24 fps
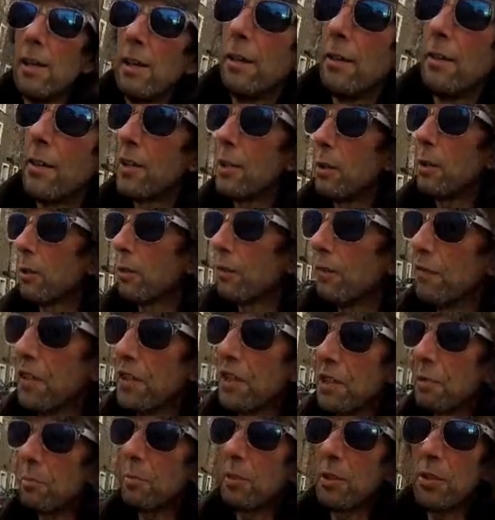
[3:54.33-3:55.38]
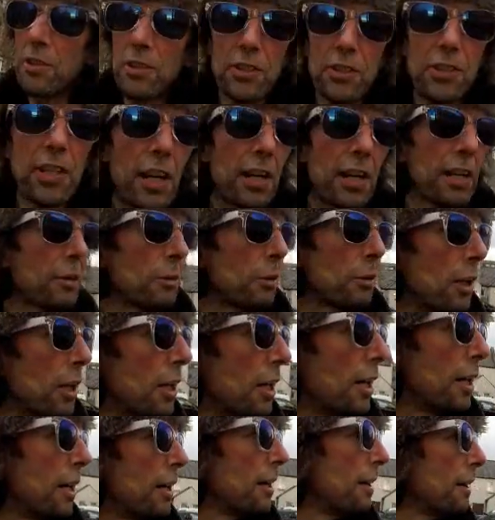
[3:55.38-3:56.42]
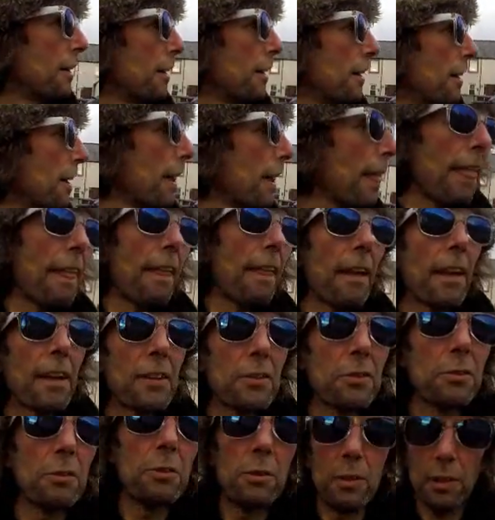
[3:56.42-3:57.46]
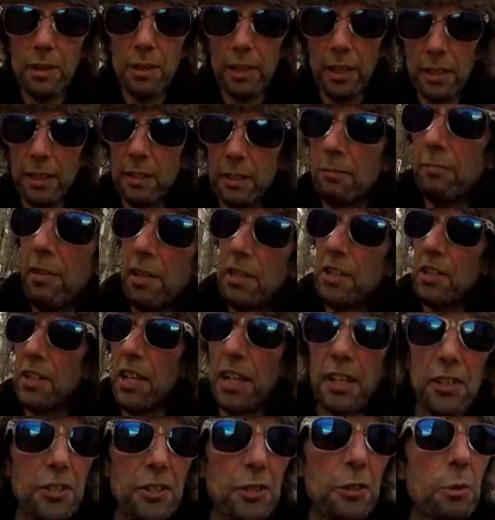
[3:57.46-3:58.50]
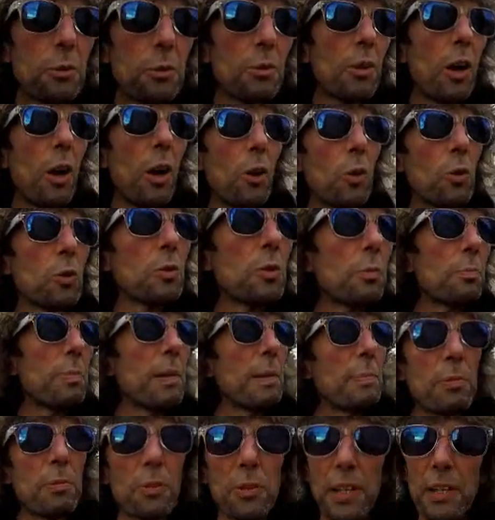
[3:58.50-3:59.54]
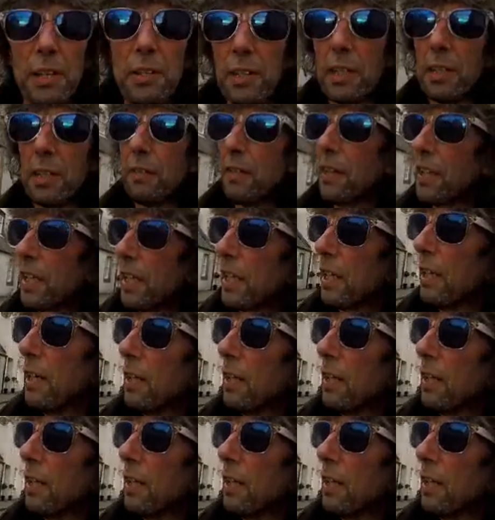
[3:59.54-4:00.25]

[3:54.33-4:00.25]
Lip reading: the old fisherman style. It's all kind of residential old people now that live here